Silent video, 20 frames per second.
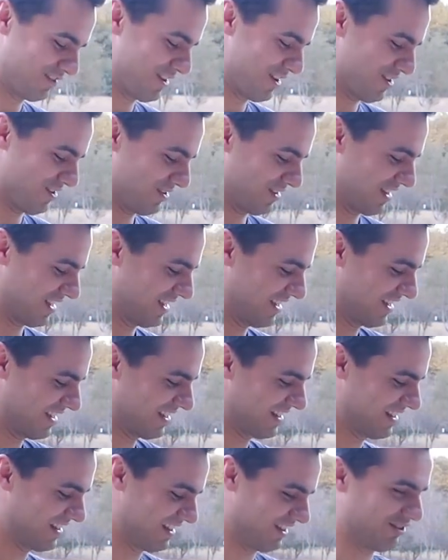have known.
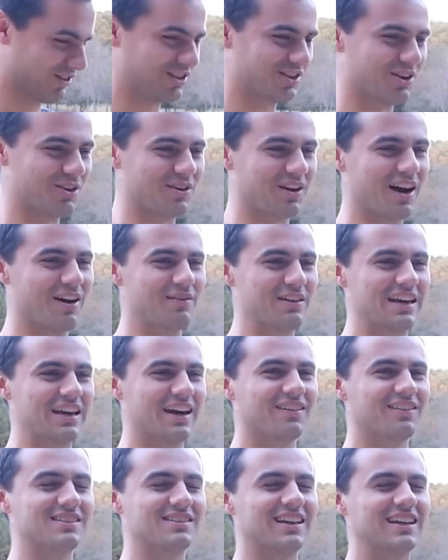It was so gummy.
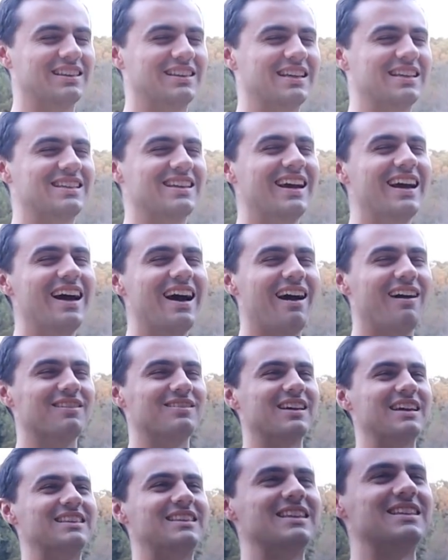I was like, this. I
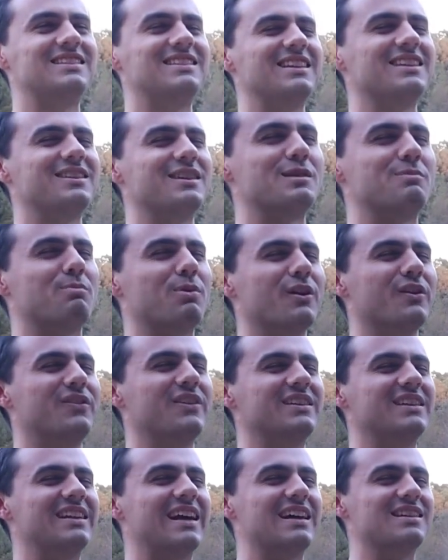was like, this disc is
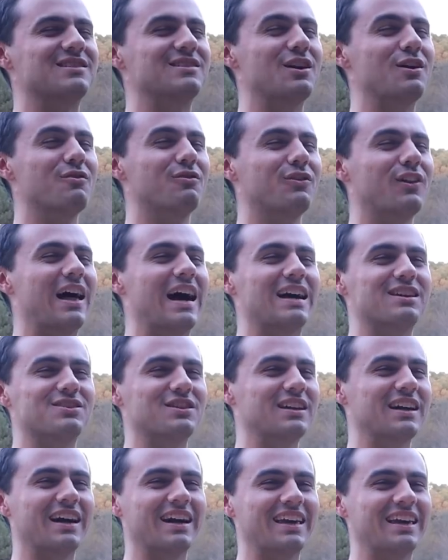perfect and has no
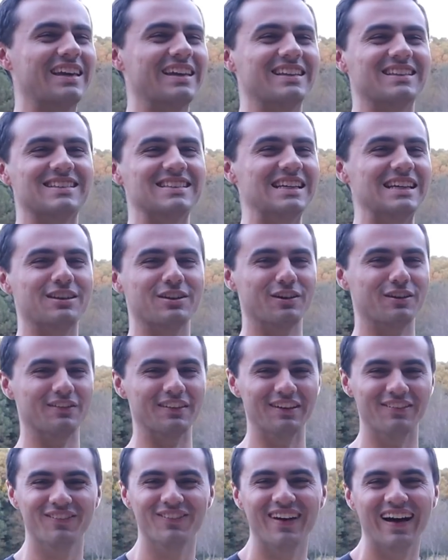flashing. I can't. It's neither of
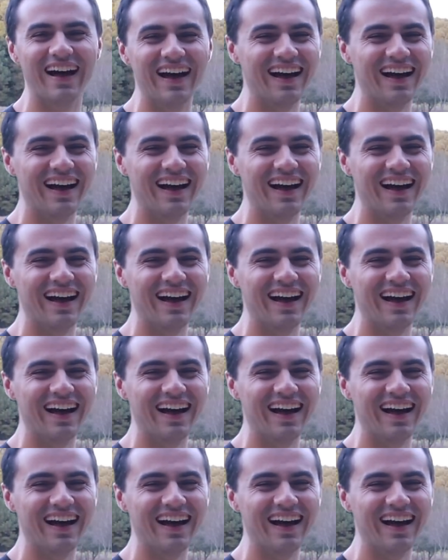them.